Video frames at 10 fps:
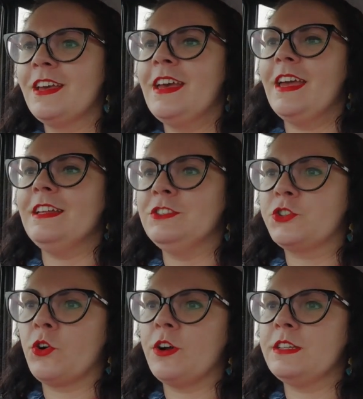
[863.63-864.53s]

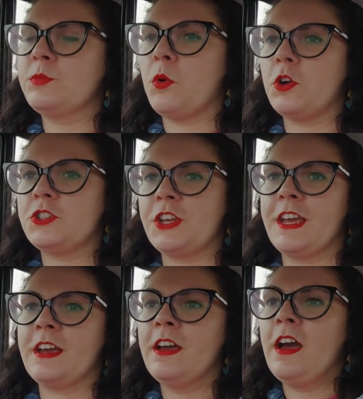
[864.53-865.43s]
enjoyed watching
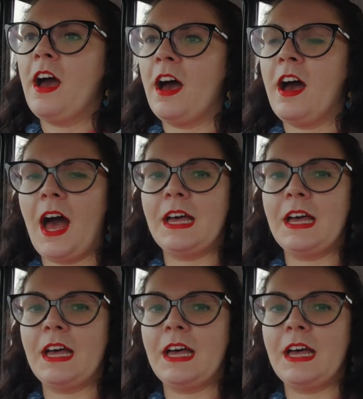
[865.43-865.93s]
as